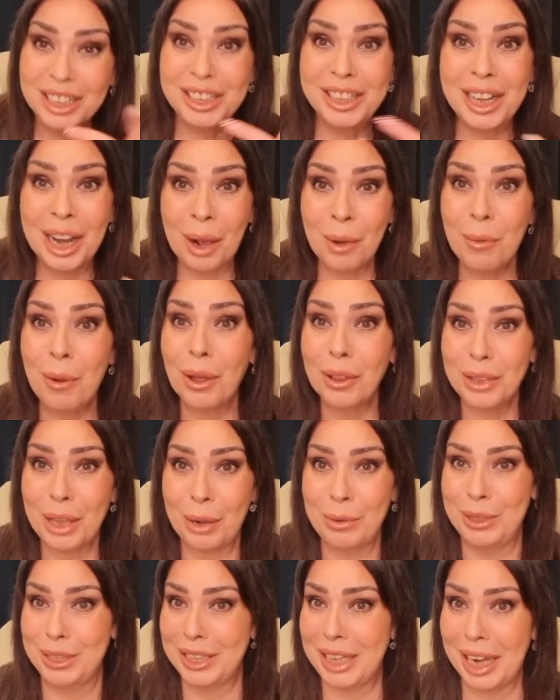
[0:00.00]
You know what
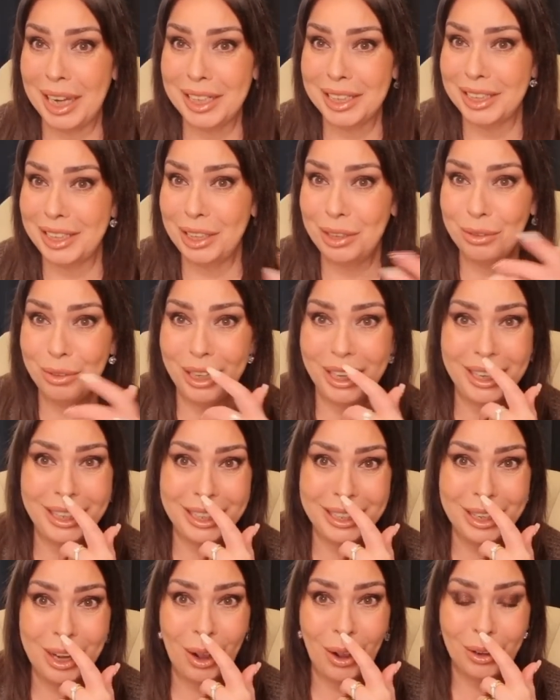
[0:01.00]
though? It tasted
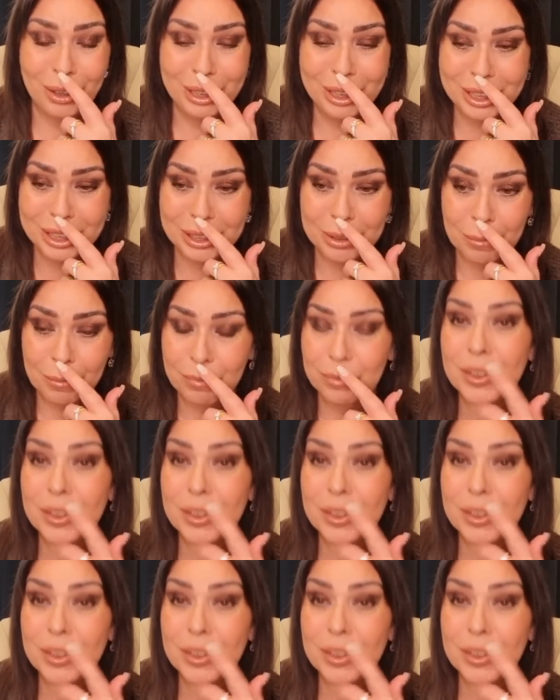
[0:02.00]
really nice.